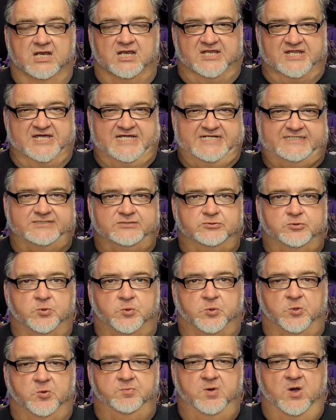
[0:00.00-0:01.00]
Links to
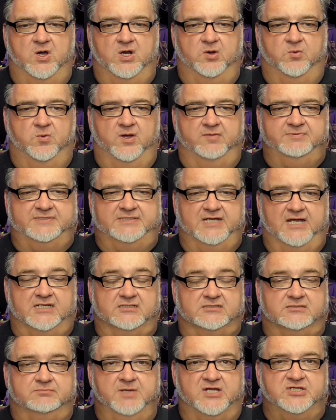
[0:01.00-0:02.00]
third-party
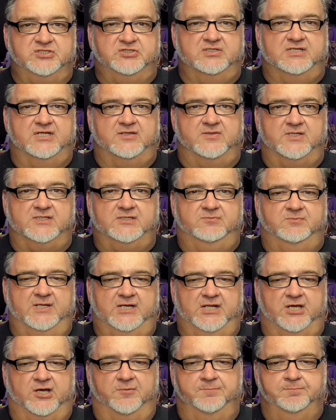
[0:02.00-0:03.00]
websites mentioned in this
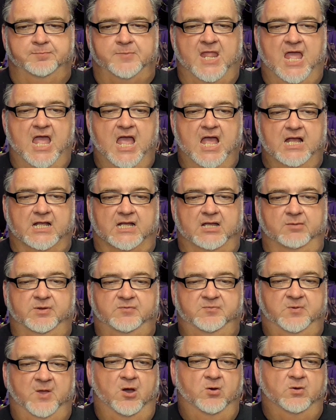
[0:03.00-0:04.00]
video can
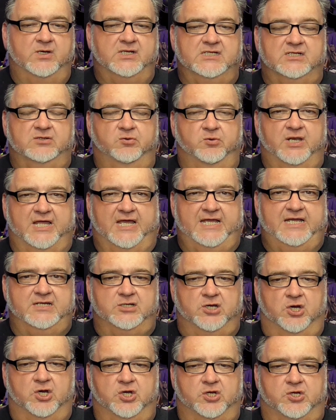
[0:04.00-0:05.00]
be found in a
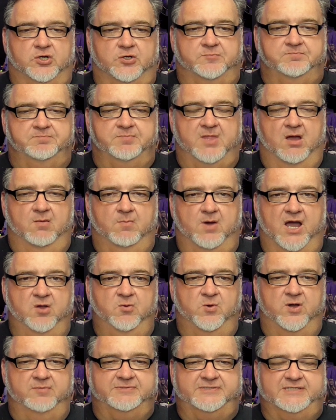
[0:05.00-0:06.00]
related article on my
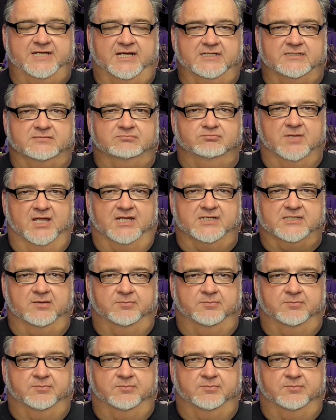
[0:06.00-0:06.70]
website at